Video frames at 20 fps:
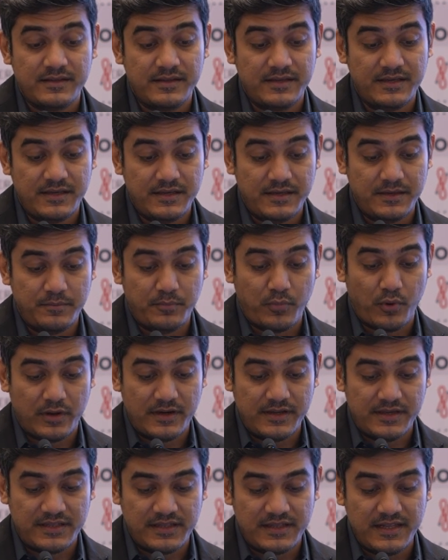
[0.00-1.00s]
the
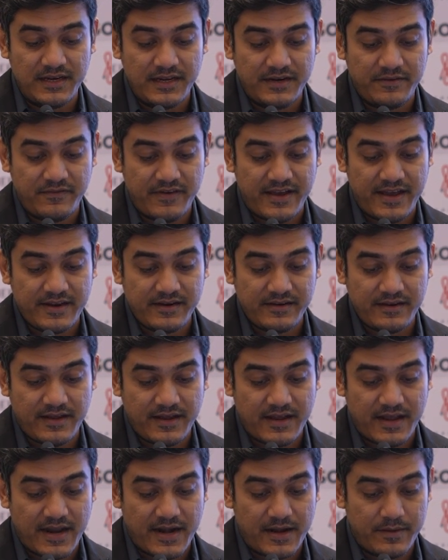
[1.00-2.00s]
polyethylene wear,
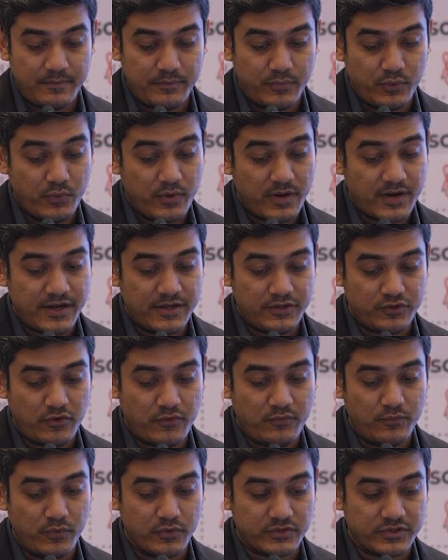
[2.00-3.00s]
and poor range
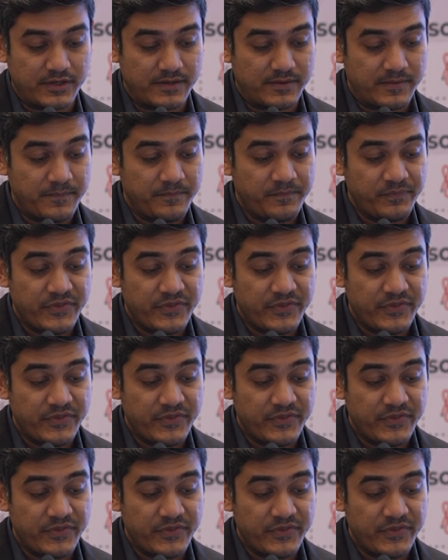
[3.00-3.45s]
of motion.